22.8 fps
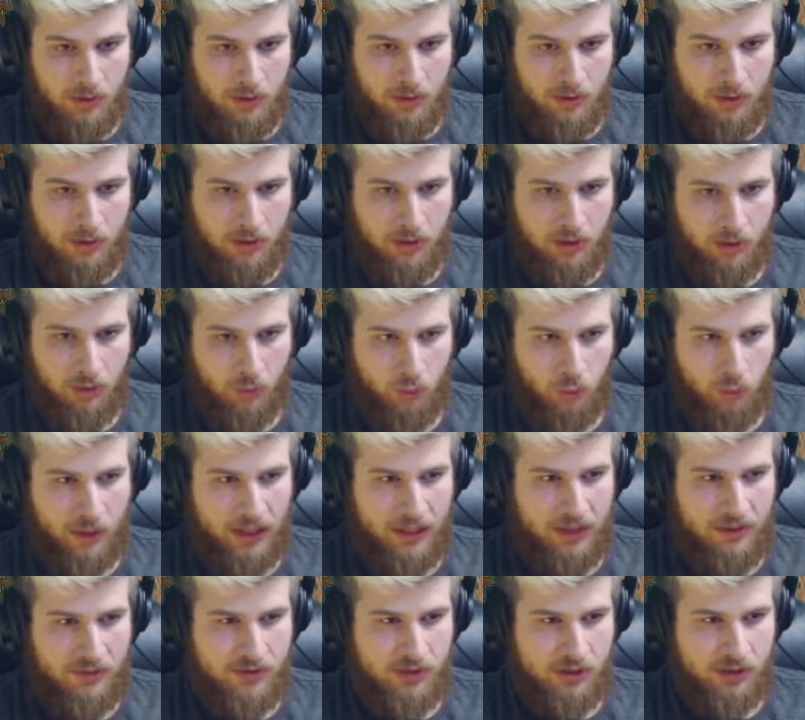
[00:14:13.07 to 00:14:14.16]
The
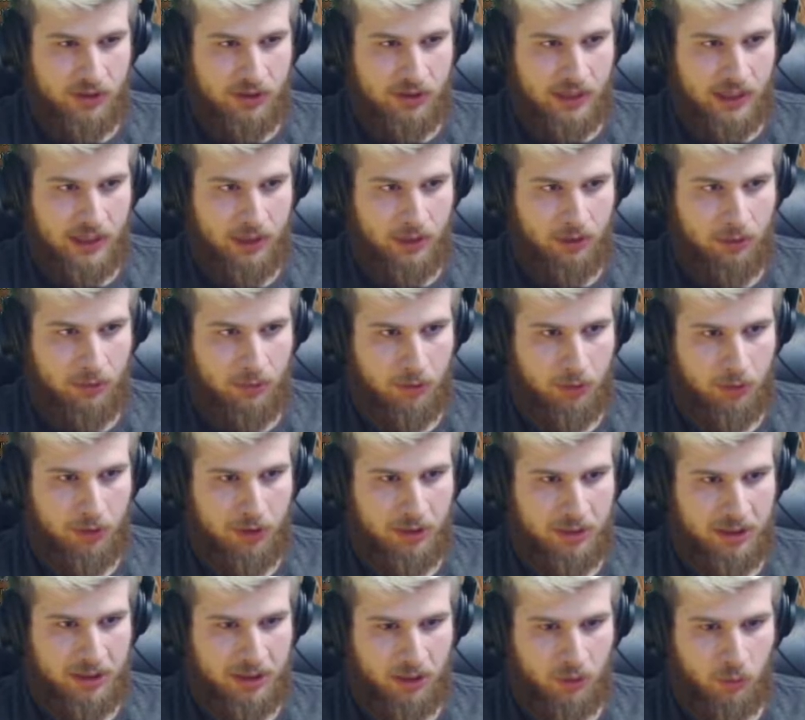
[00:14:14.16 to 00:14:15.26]
weaves are terrible? What do
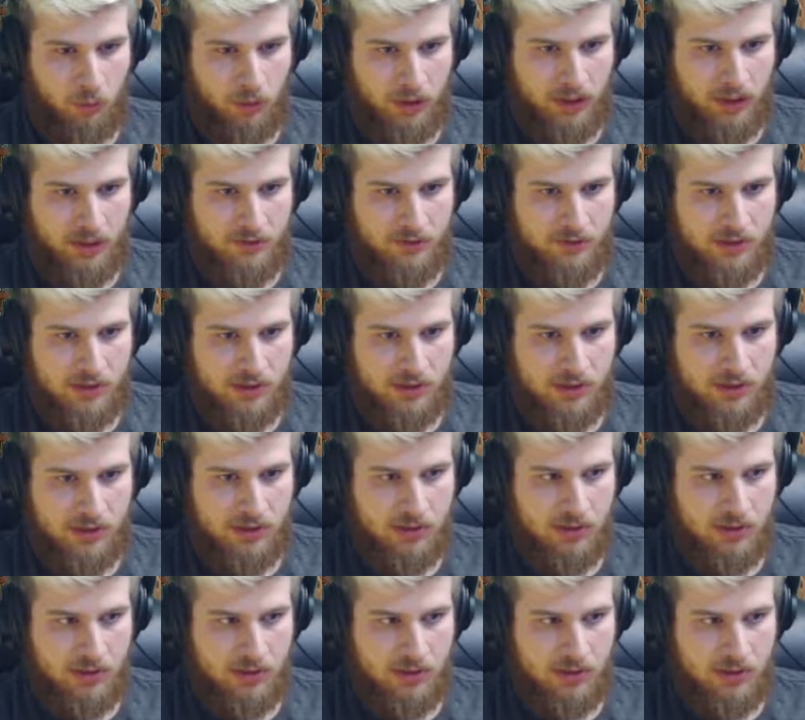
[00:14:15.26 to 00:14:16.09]
you mean the weaves?